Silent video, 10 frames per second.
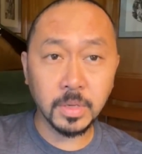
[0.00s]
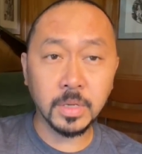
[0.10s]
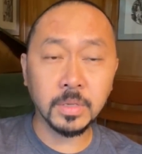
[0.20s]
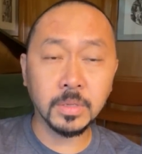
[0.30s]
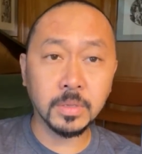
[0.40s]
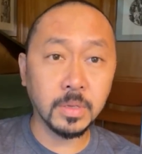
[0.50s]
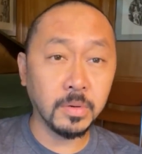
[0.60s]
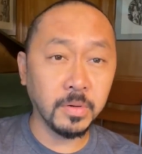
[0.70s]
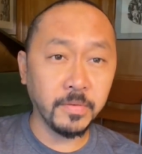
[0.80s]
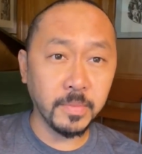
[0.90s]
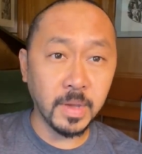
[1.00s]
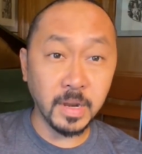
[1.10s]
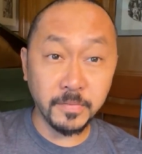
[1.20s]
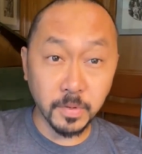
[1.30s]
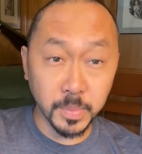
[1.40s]
is going from
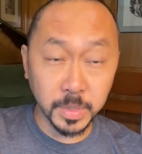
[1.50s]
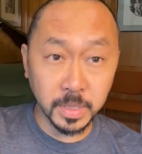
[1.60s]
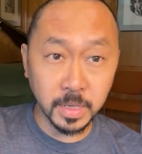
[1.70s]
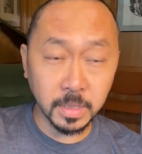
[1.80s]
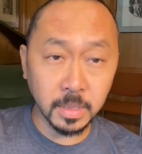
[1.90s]
94%